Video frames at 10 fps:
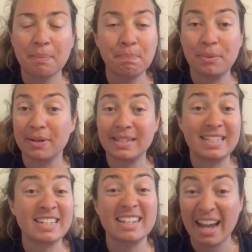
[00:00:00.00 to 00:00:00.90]
But he
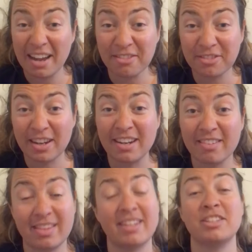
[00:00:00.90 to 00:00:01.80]
didn't have any of
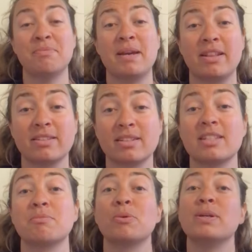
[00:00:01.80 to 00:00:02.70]
the things to make those
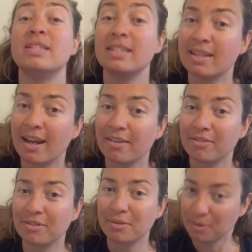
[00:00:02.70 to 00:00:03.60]
ideas. What he did have
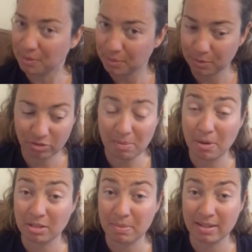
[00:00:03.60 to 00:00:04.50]
was
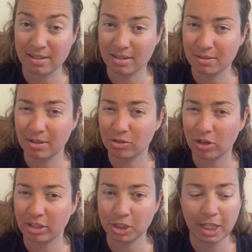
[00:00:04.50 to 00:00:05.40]
Grandma's medicine, so he's going to
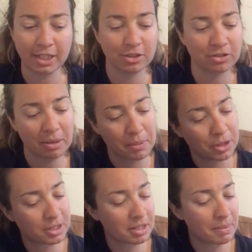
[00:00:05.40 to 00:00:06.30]
try and change Grandma
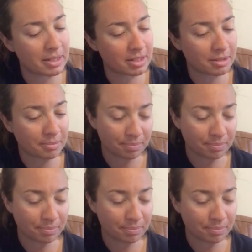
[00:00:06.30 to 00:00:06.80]
using the medicine.